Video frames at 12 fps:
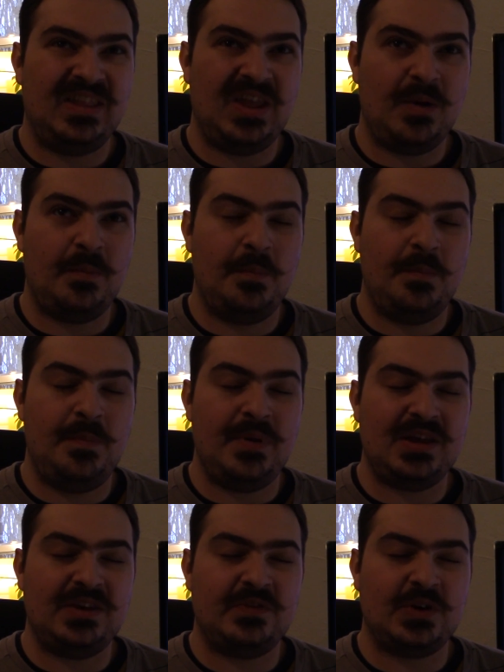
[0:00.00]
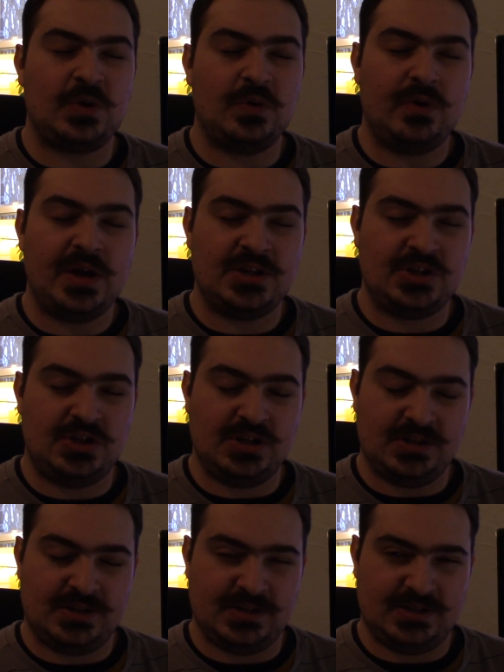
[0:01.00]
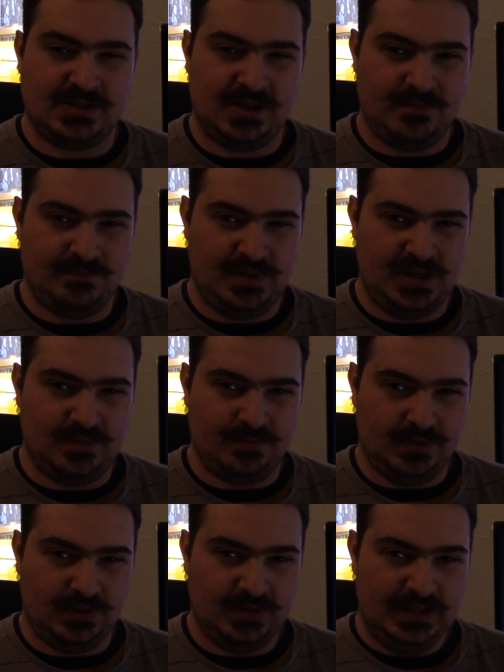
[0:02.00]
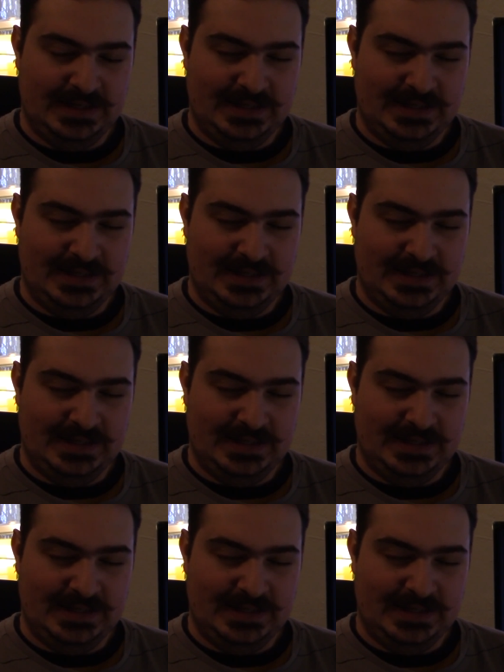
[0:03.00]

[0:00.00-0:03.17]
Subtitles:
a bit of a question to some people.